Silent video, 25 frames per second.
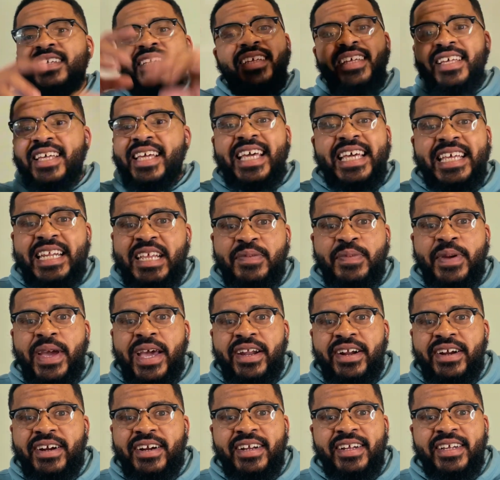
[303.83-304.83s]
any
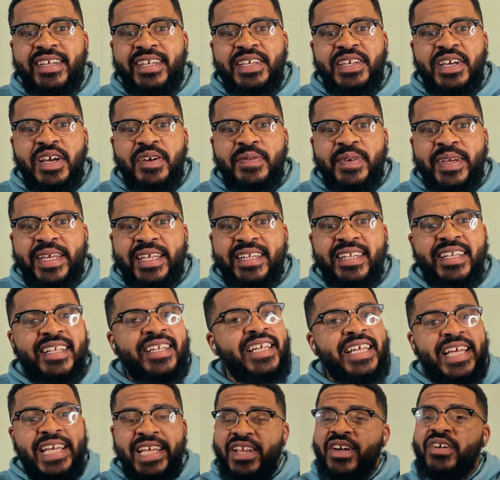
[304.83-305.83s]
better. You know what I mean?
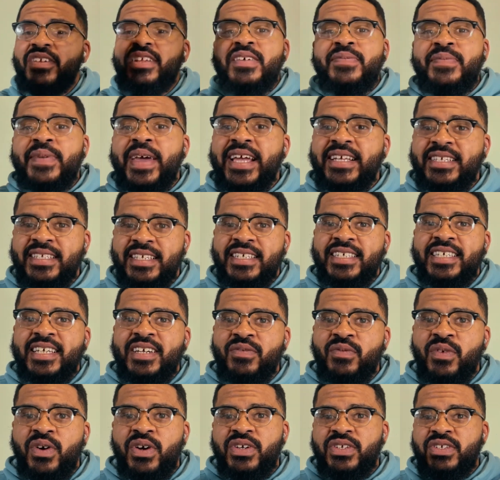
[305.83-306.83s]
It only makes the shit
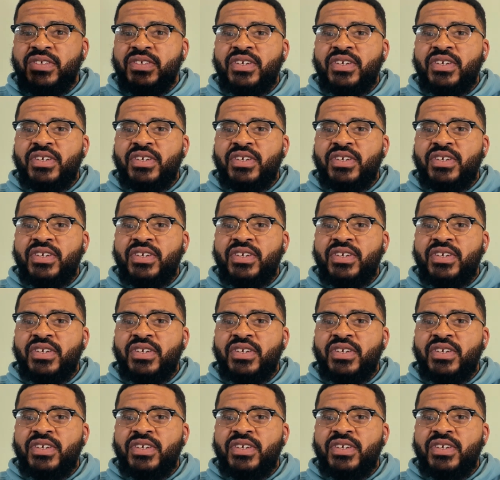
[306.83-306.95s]
worse.